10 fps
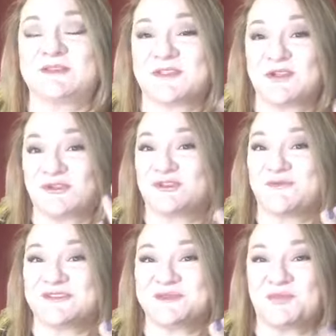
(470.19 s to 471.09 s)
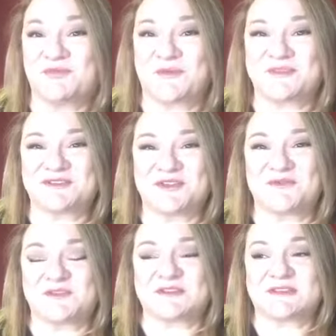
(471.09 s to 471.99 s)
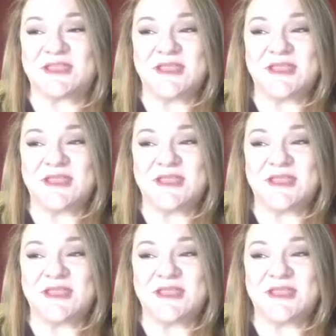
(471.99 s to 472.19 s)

so they're not so visible from the surface.